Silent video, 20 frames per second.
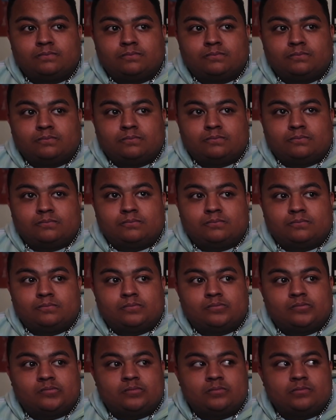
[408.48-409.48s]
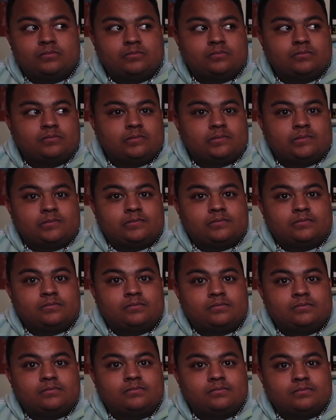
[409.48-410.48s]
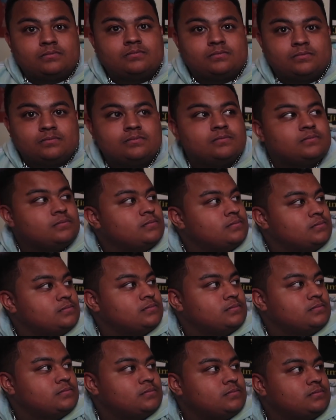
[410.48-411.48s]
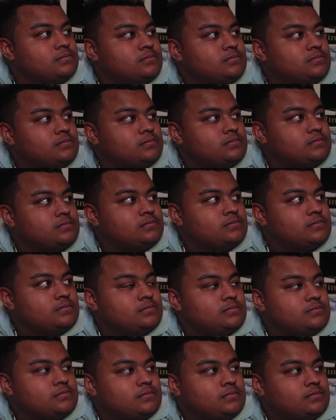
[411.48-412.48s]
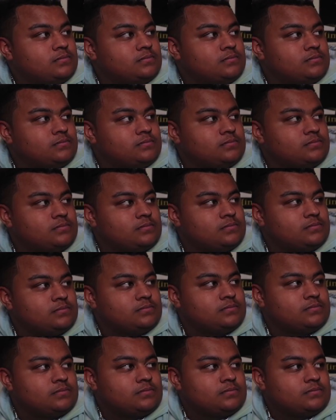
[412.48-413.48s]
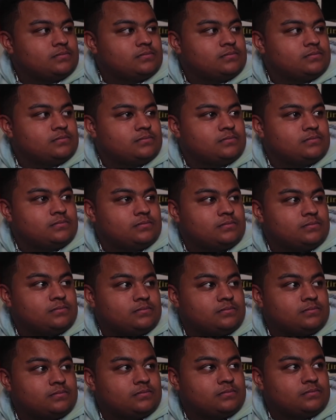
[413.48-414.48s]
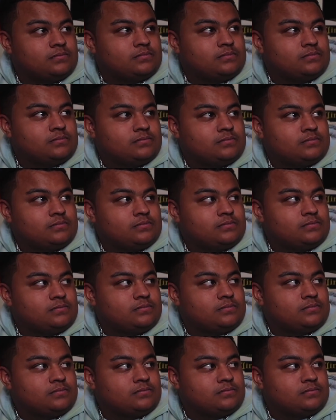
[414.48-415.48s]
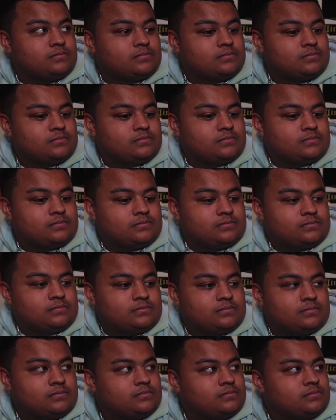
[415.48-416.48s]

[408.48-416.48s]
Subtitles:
(not speaking)